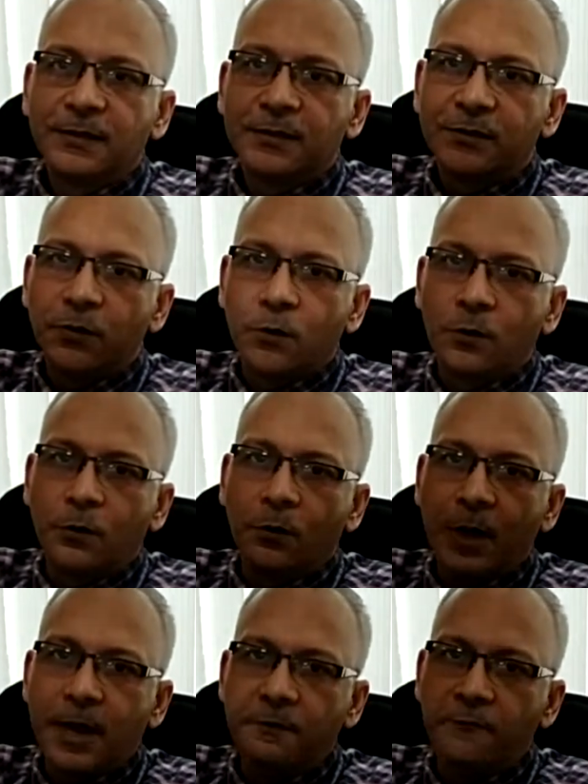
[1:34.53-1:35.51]
So
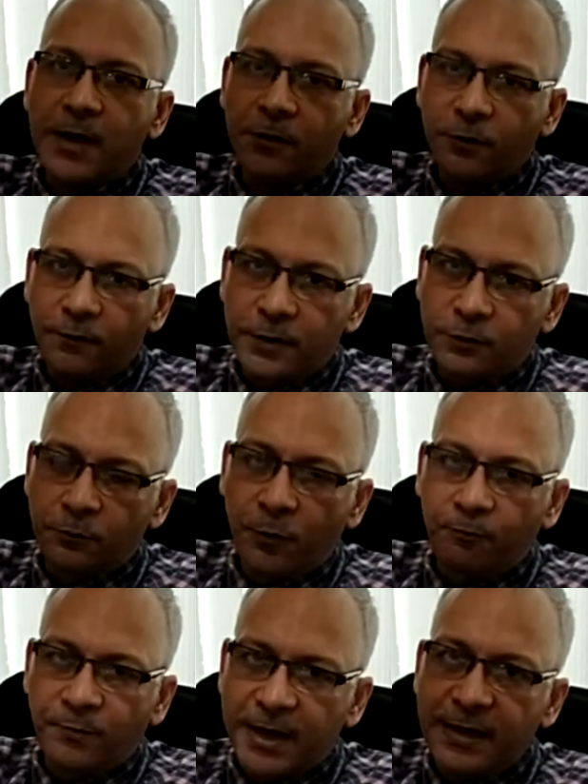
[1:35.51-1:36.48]
I went over to
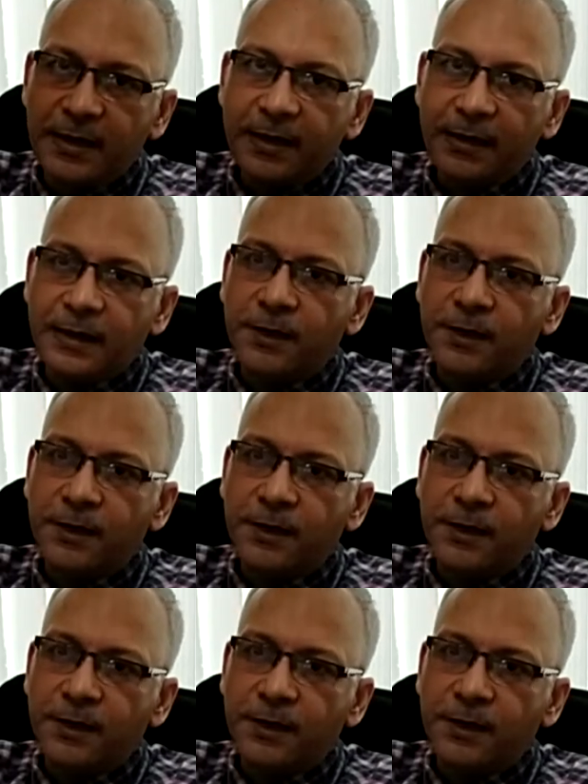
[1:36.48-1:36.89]
Mumbai.